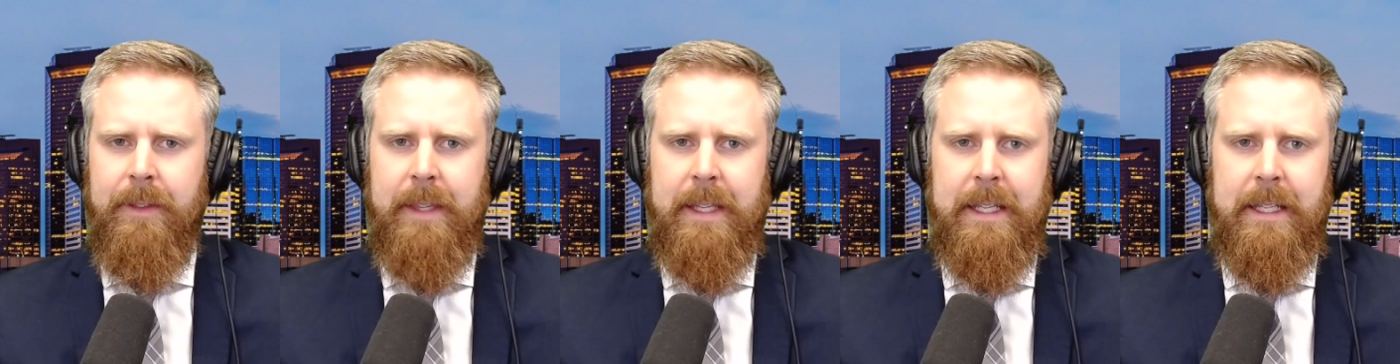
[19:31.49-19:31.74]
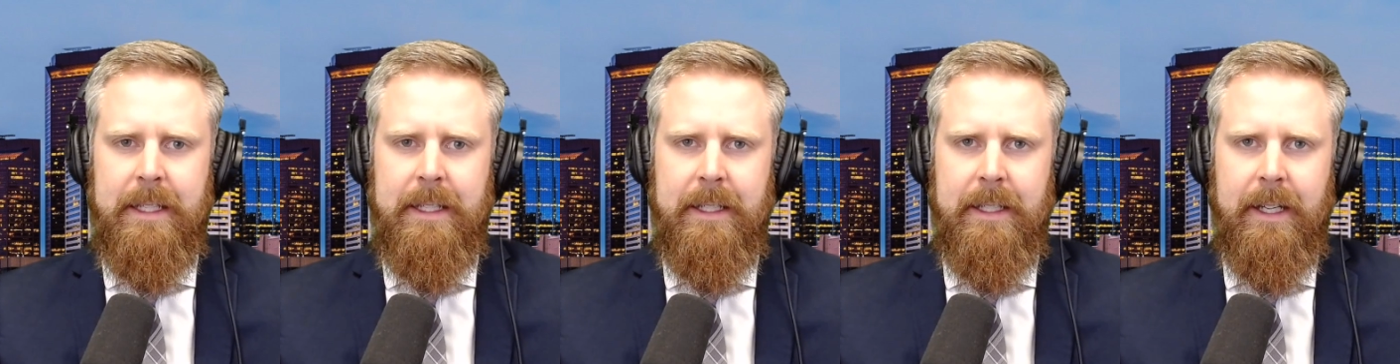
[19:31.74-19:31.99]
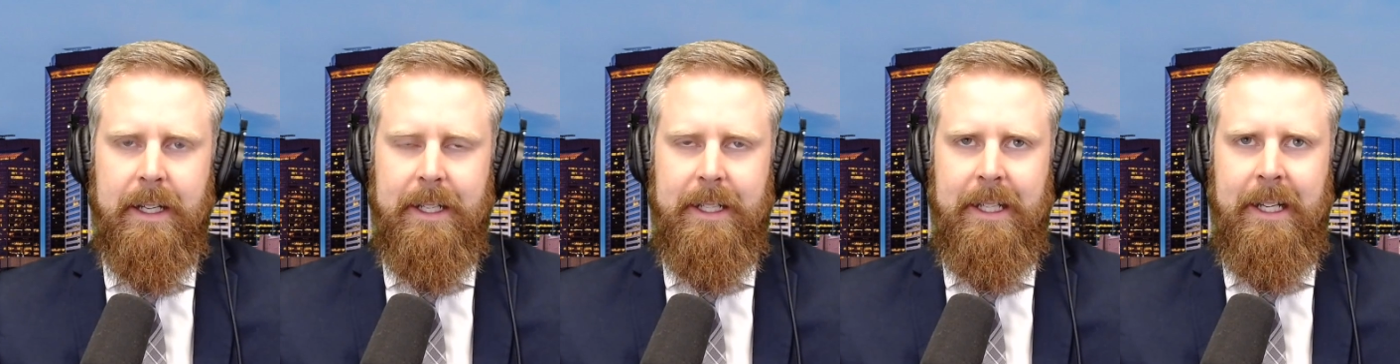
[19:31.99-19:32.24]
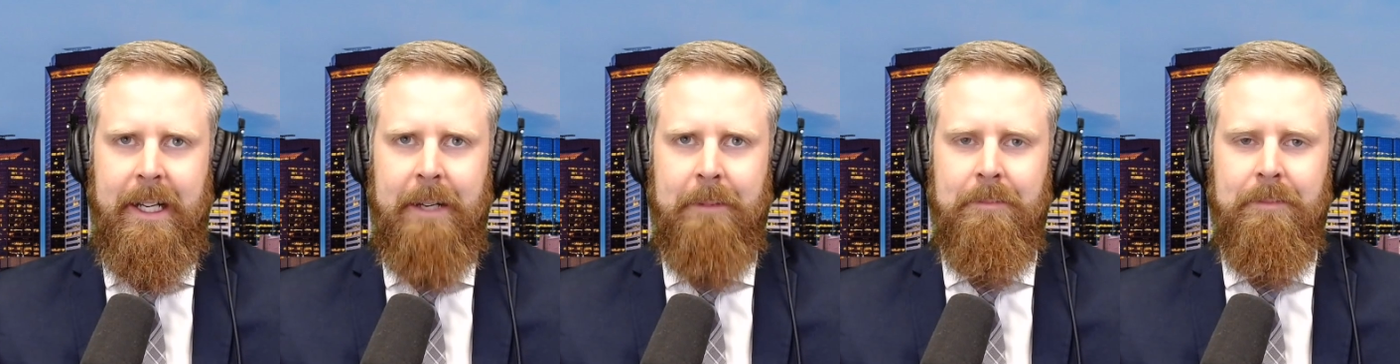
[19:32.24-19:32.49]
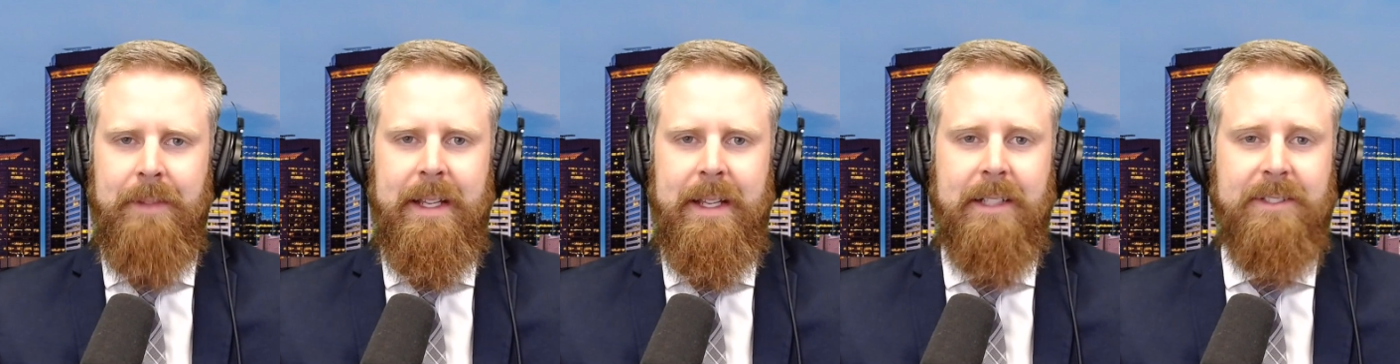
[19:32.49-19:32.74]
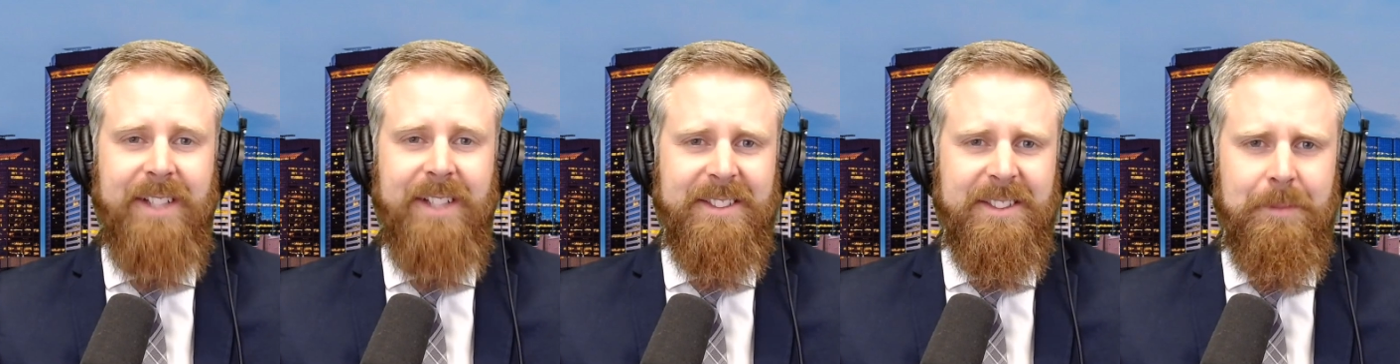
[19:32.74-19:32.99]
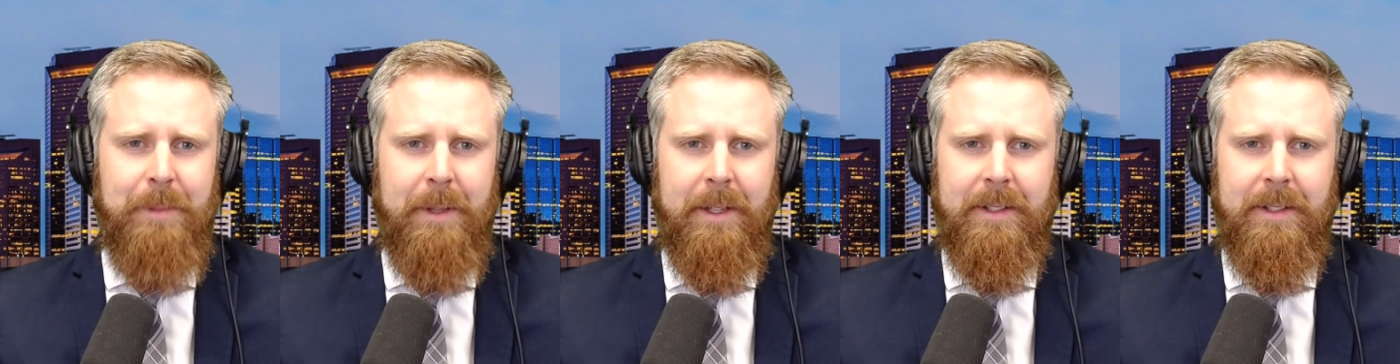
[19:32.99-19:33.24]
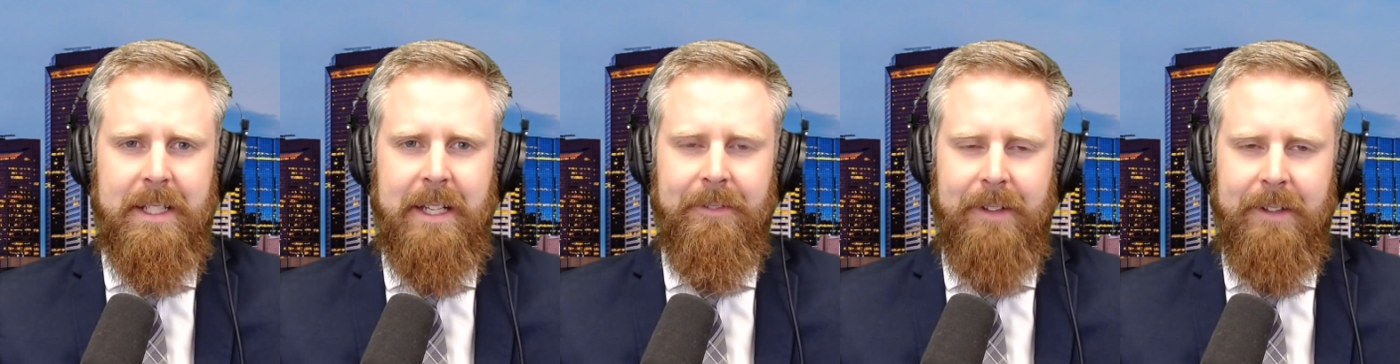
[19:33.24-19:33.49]
the
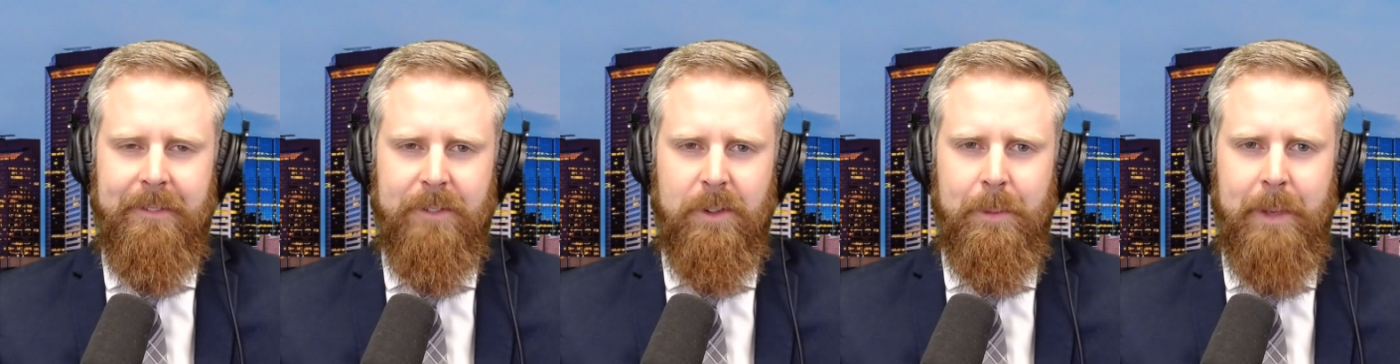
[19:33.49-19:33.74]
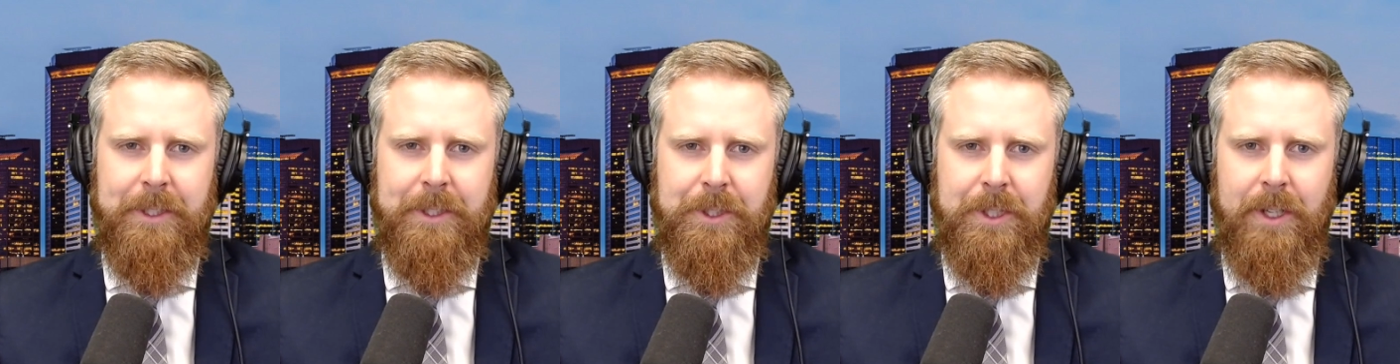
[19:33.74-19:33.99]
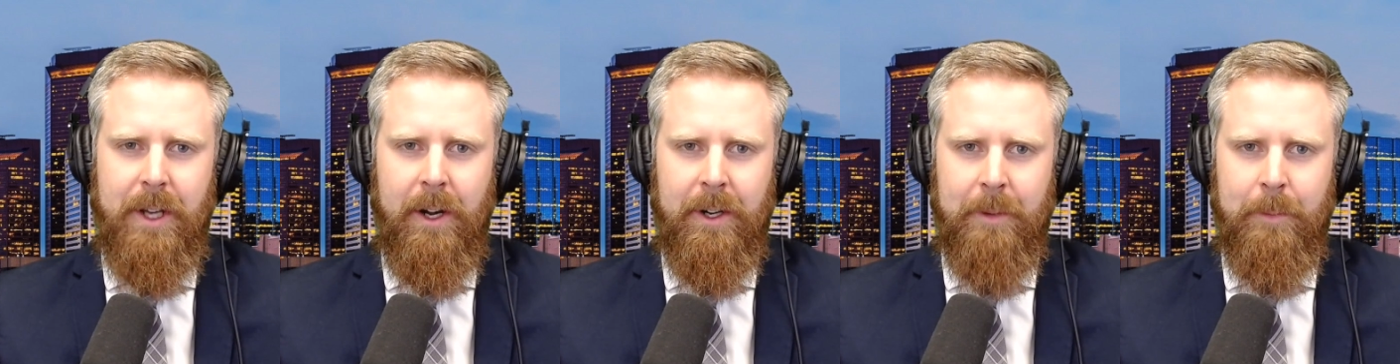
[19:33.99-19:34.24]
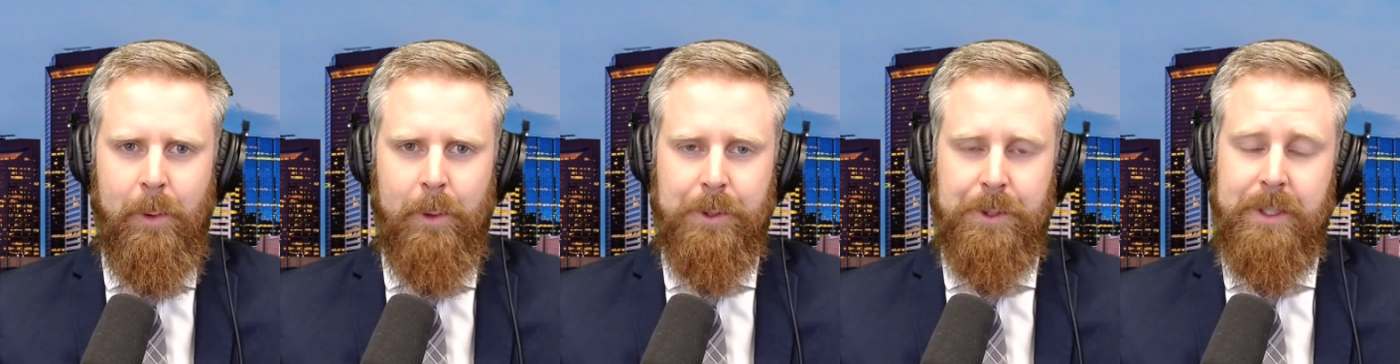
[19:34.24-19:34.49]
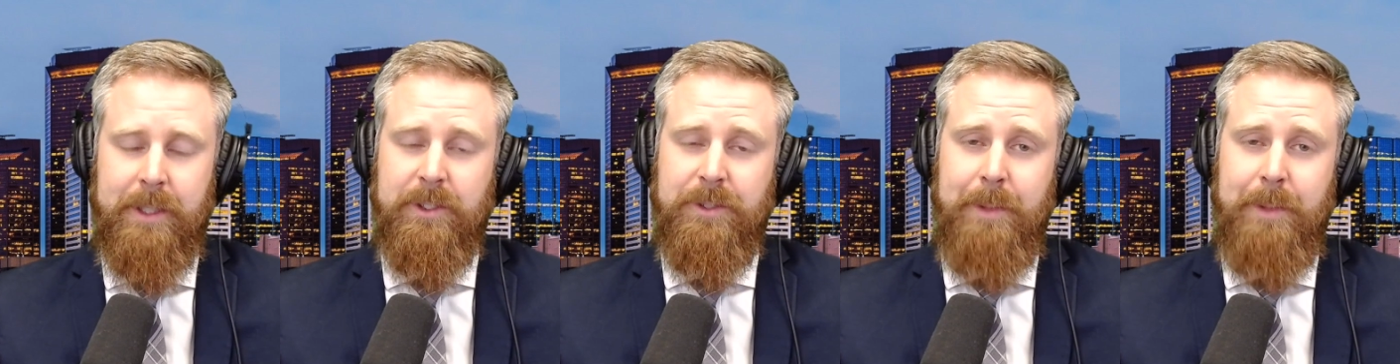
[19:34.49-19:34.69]
accessibility of information on abortion,